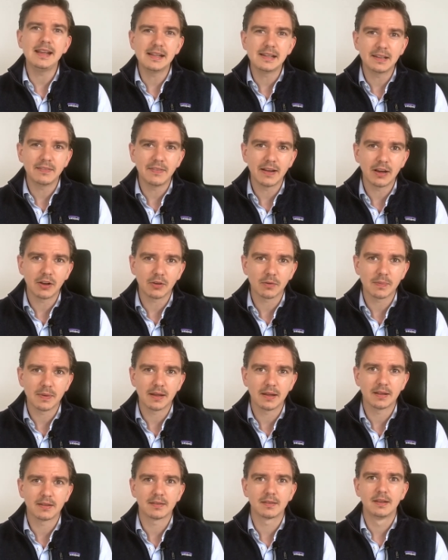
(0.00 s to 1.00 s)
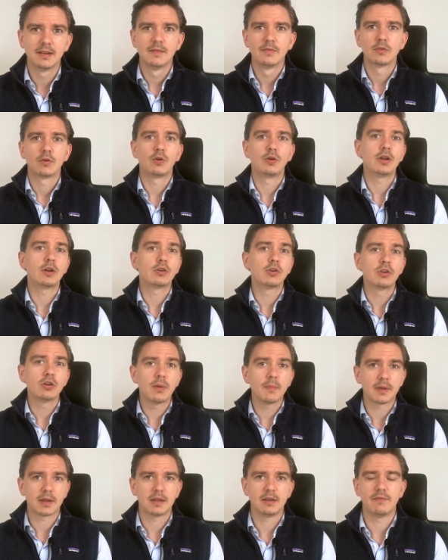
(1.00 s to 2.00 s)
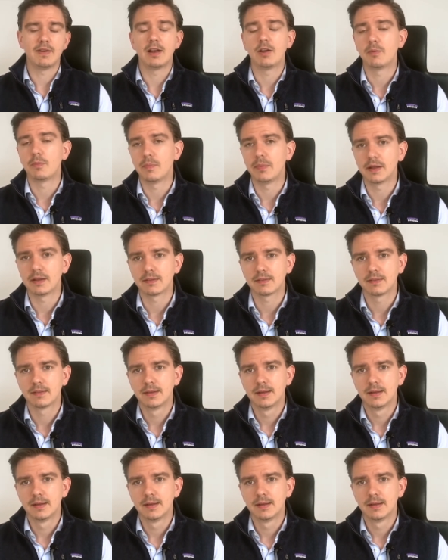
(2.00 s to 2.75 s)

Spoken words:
developments, or economic developments.